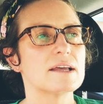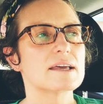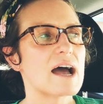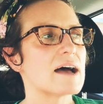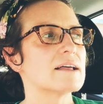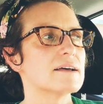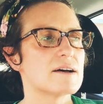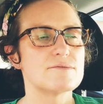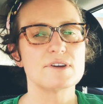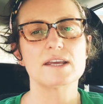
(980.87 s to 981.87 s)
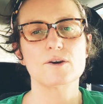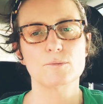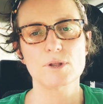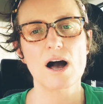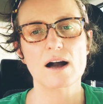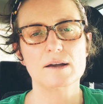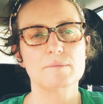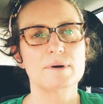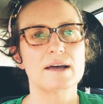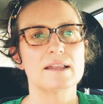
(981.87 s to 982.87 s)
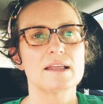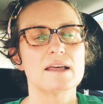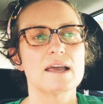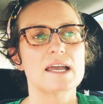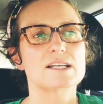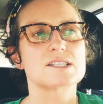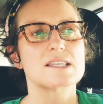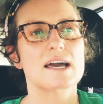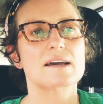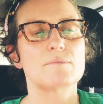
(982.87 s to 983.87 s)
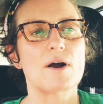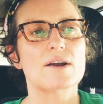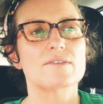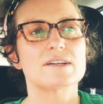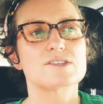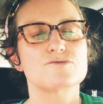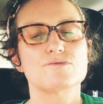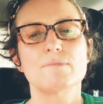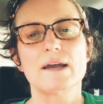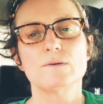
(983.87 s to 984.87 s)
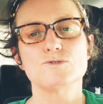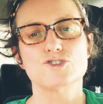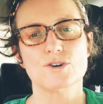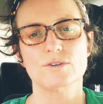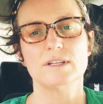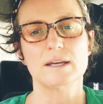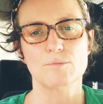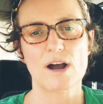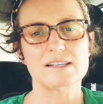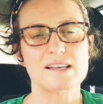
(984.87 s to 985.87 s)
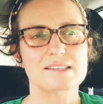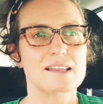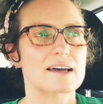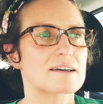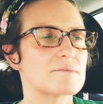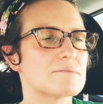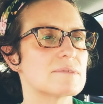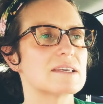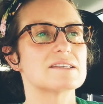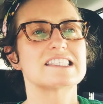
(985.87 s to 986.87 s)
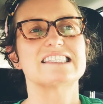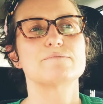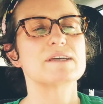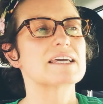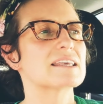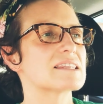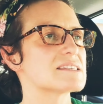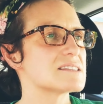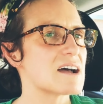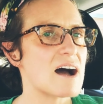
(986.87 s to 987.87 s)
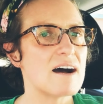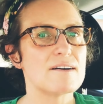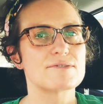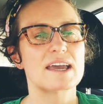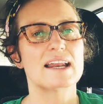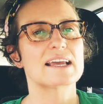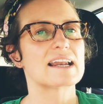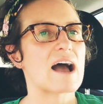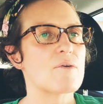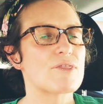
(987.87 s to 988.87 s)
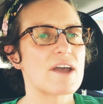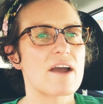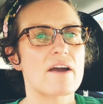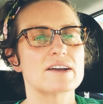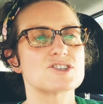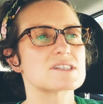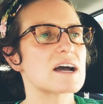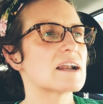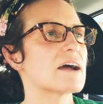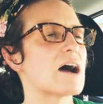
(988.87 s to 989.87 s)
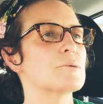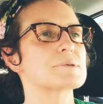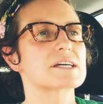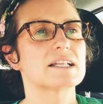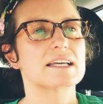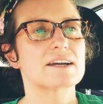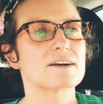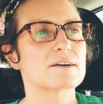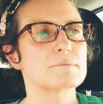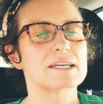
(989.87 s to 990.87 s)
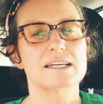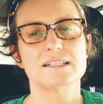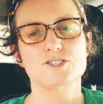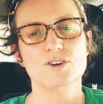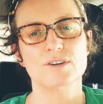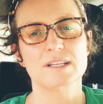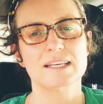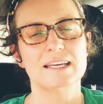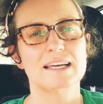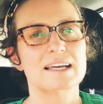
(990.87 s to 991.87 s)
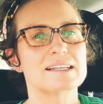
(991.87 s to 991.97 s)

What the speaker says: Yeah, a video blog. But it's like, part of it is my own journaling process, like speaking this stuff, getting it out there. It just kind of helps clear me internally.